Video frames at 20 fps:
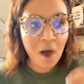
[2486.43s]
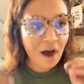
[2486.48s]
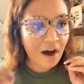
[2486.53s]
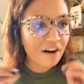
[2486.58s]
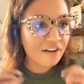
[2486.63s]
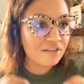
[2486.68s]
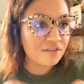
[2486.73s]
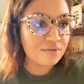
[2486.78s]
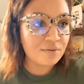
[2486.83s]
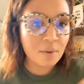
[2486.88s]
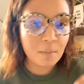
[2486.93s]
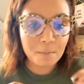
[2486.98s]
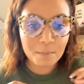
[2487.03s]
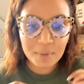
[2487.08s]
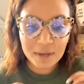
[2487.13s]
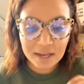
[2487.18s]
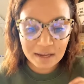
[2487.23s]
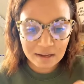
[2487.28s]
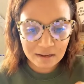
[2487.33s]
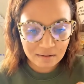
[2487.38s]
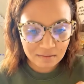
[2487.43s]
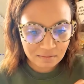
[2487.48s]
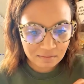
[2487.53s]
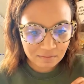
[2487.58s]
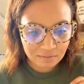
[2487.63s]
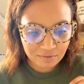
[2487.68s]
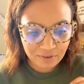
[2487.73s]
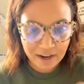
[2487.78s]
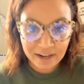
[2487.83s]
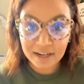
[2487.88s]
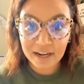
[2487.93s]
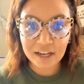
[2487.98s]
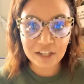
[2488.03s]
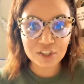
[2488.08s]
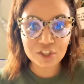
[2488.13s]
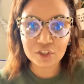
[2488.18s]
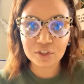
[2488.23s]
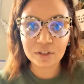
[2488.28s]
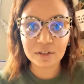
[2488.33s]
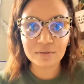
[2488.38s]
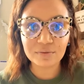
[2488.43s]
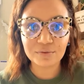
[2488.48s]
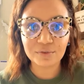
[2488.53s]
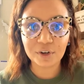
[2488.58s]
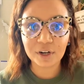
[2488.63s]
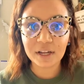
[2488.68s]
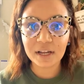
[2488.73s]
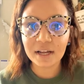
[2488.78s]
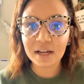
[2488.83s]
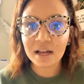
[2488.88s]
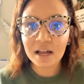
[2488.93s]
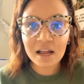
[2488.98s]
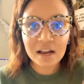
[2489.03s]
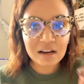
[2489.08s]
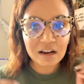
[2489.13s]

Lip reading: of being financially free.